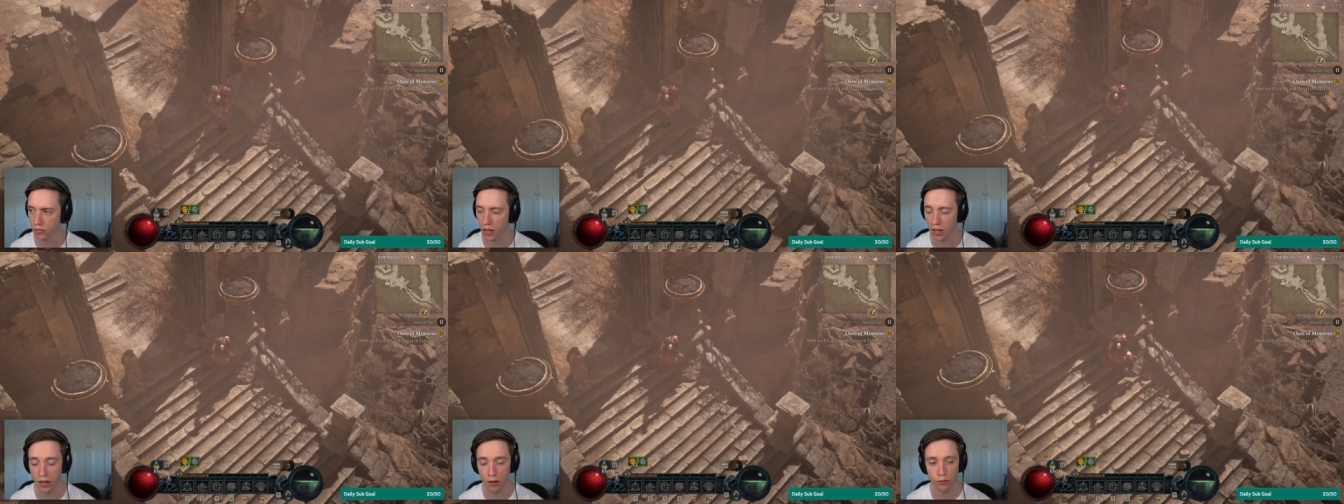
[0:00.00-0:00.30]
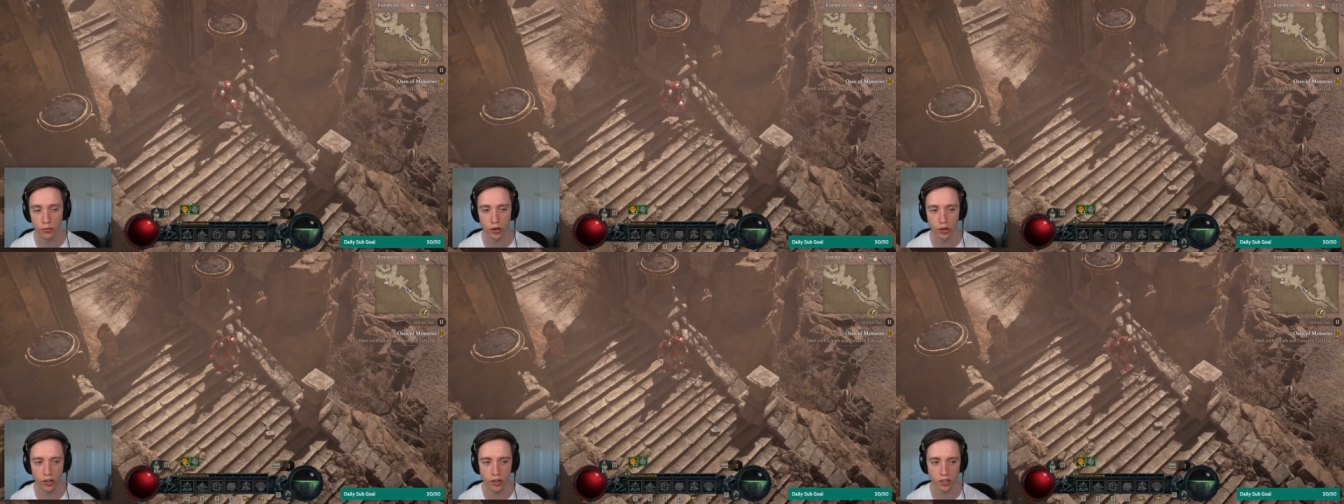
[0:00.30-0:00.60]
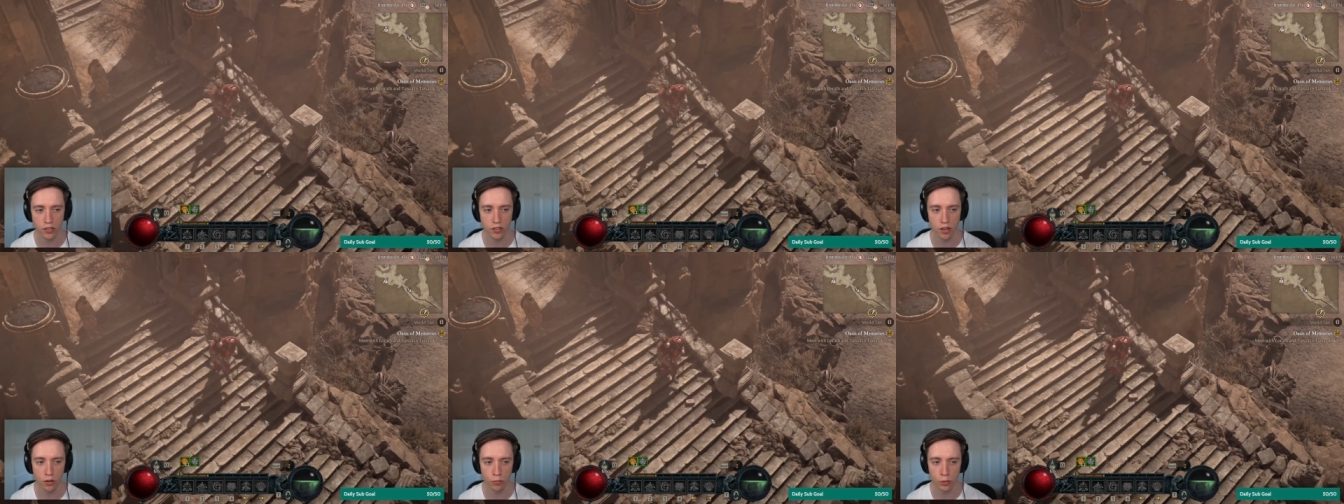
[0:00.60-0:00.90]
I get very
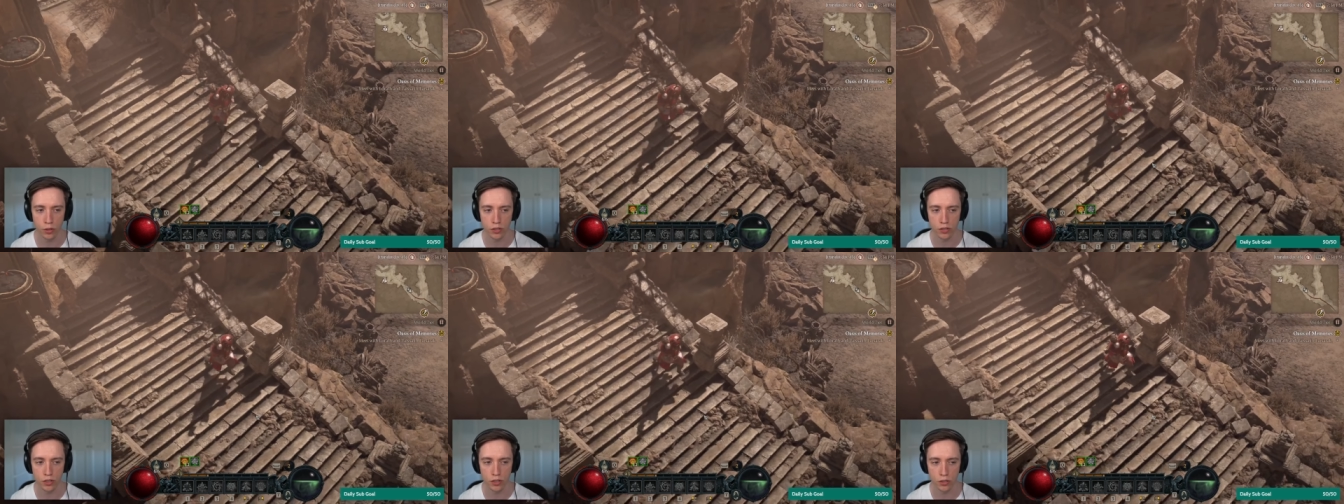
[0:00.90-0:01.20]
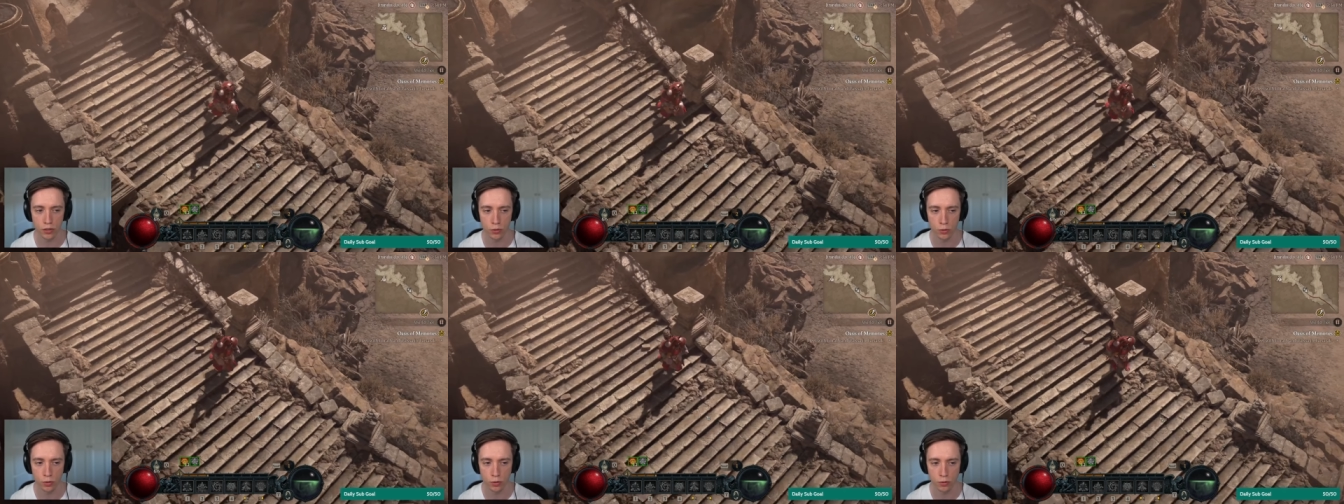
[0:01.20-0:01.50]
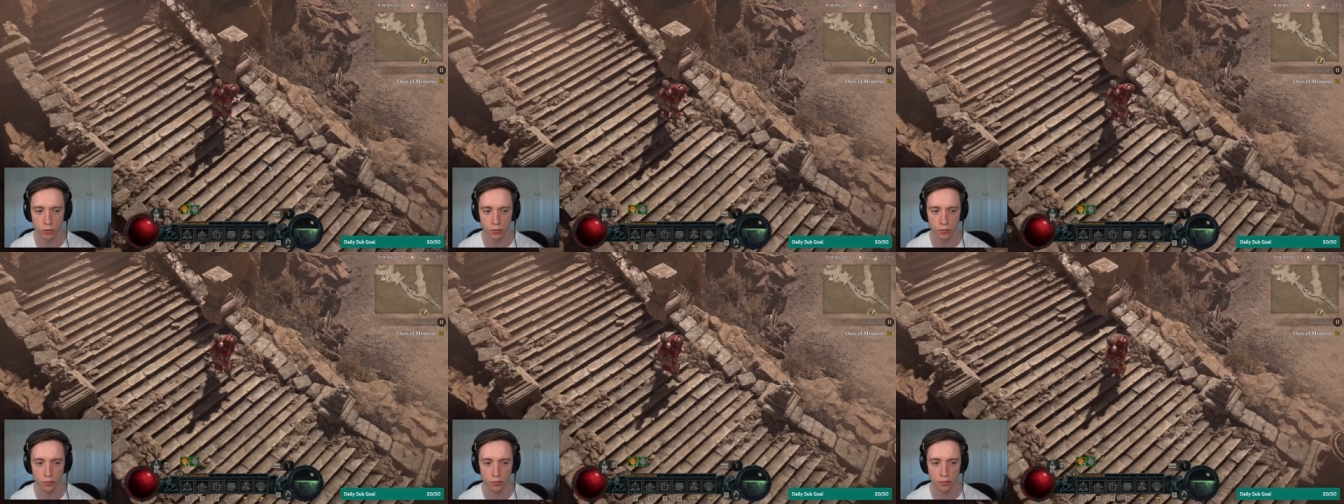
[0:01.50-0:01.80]
excited when I see a
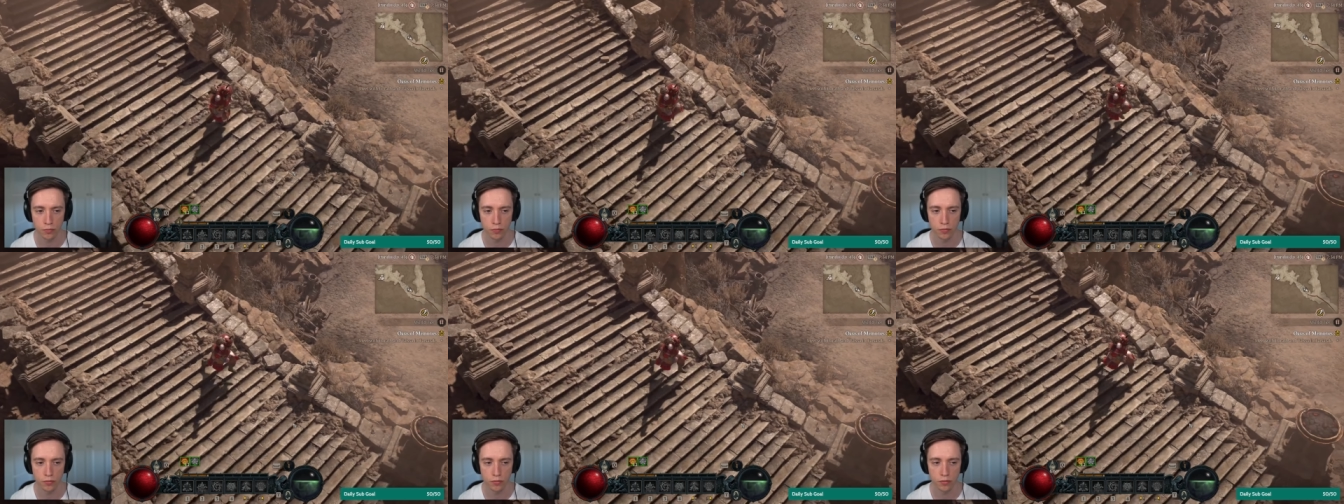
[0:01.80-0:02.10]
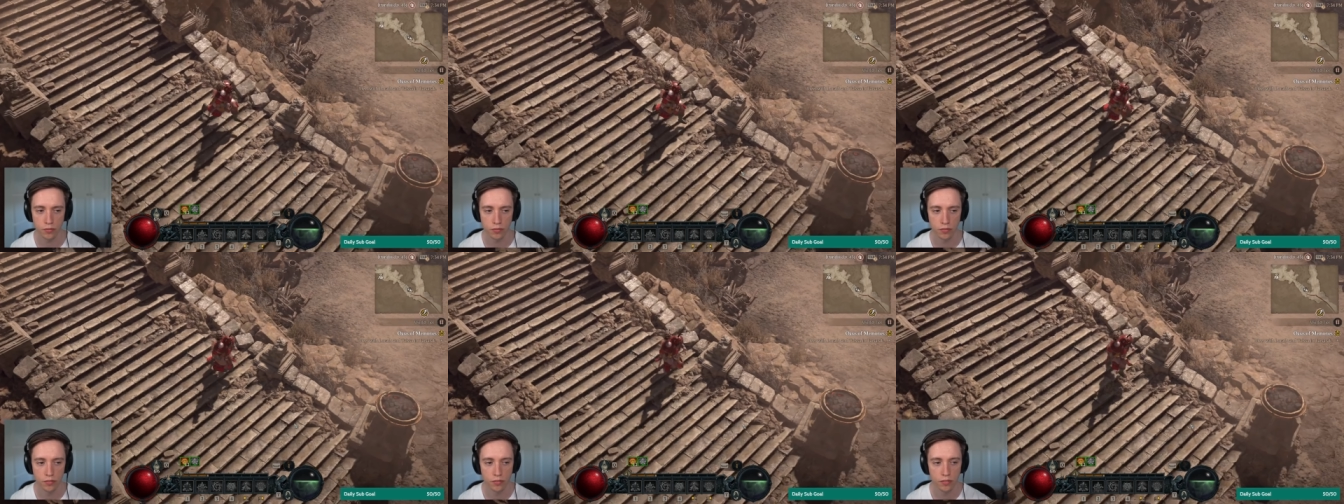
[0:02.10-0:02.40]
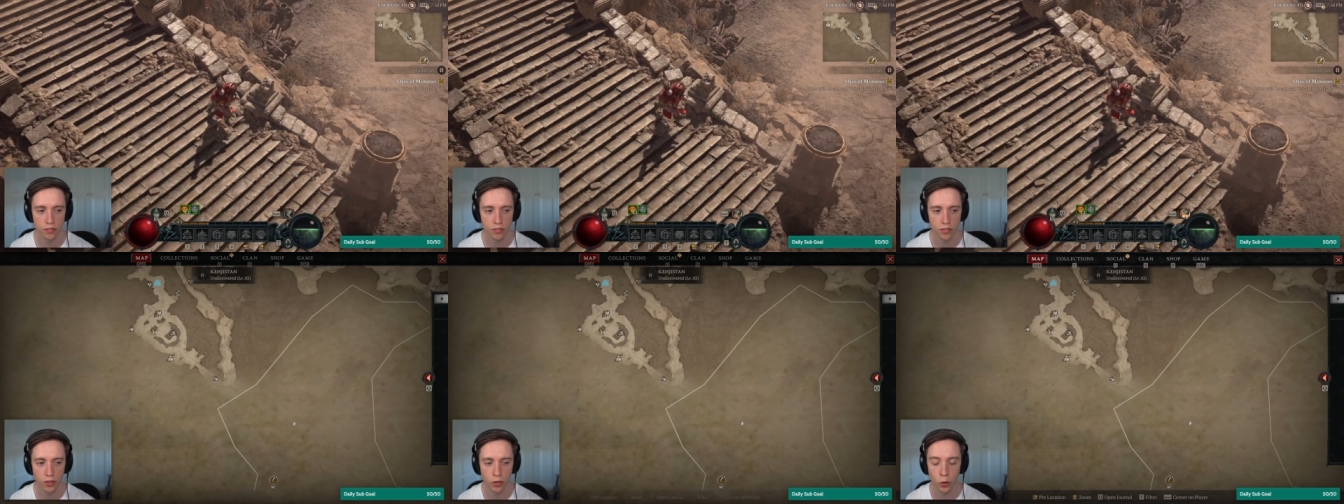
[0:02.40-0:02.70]
squirrel.
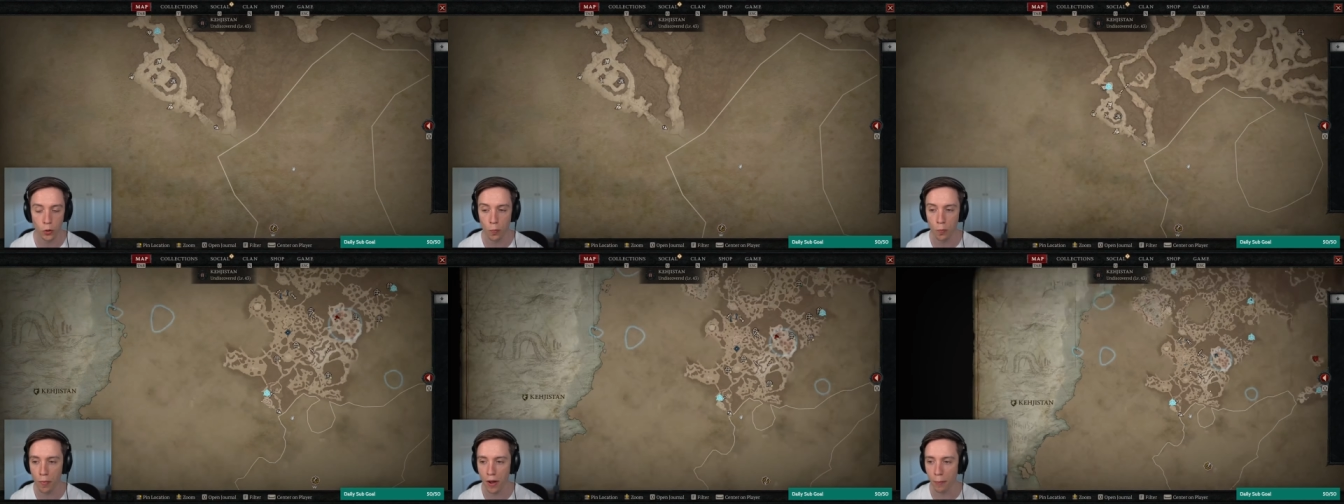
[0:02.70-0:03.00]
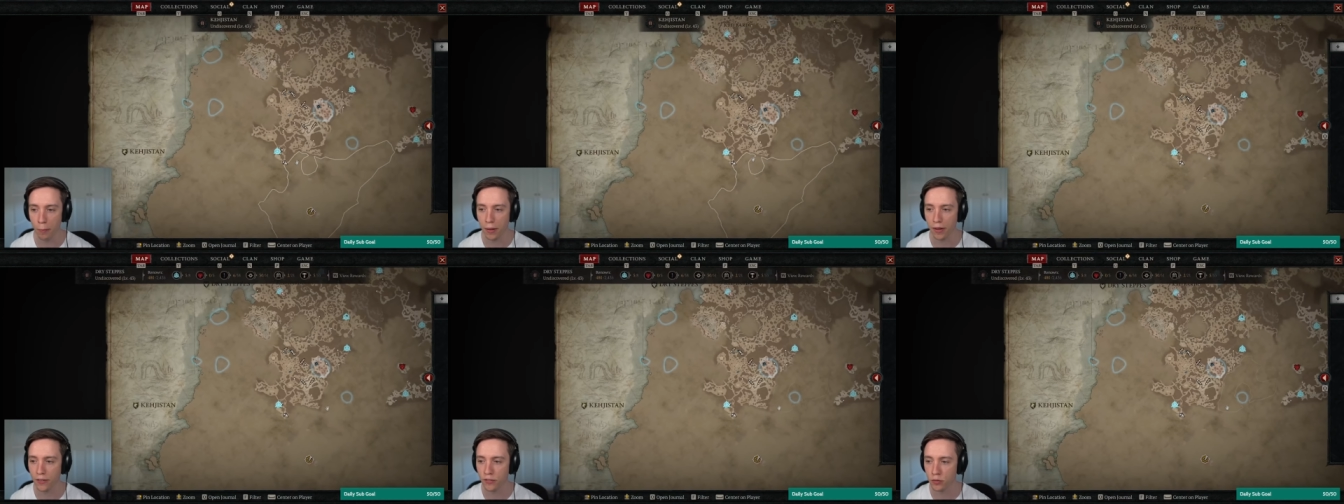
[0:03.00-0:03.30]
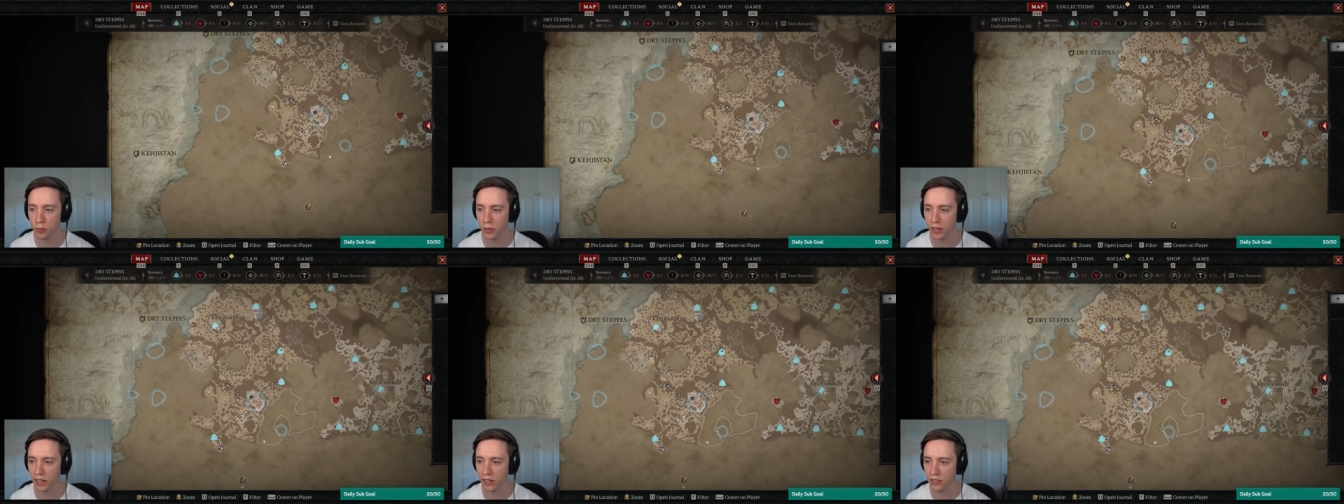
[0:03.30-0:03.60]
Your map
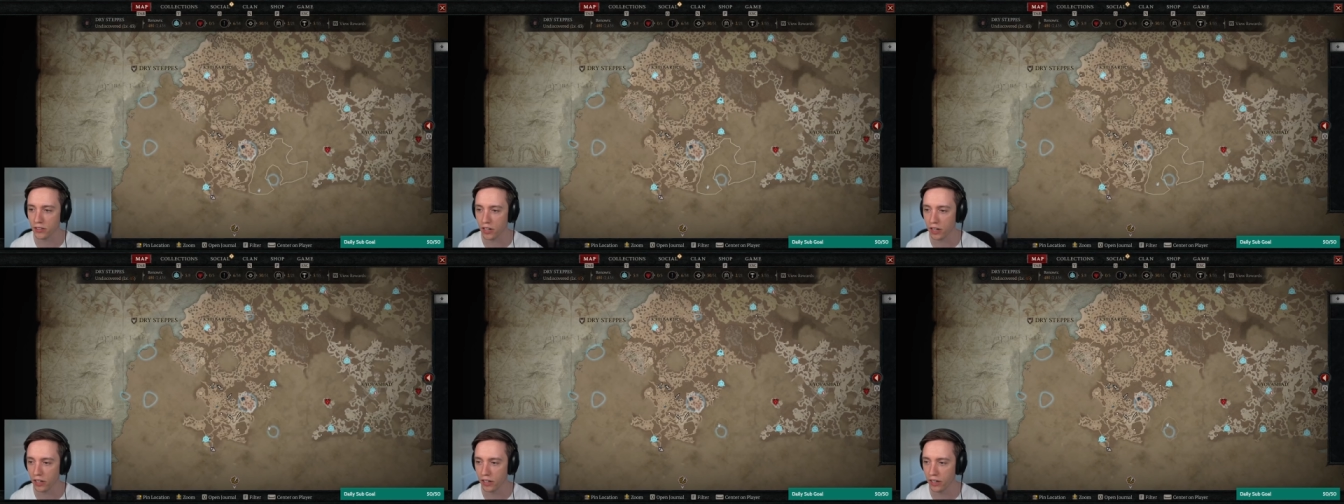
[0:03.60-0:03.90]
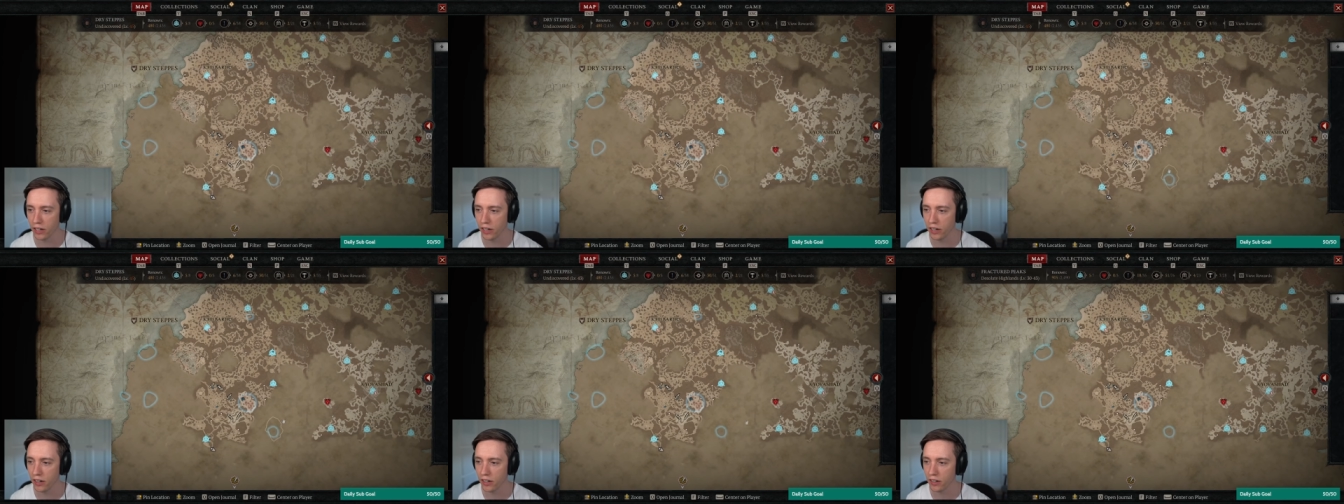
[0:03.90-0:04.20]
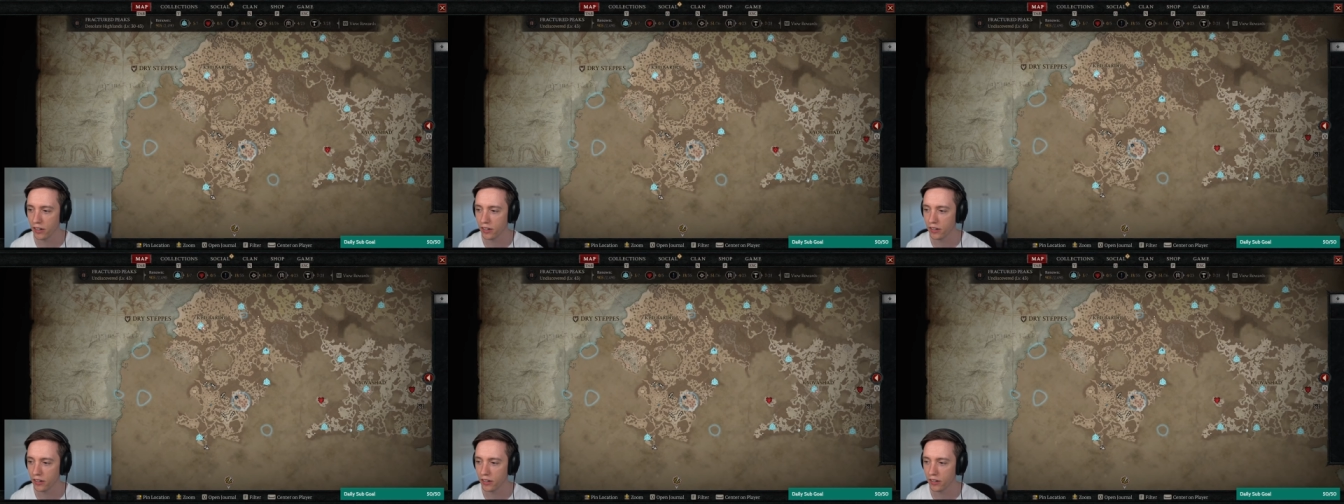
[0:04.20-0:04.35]
gives me anxiety?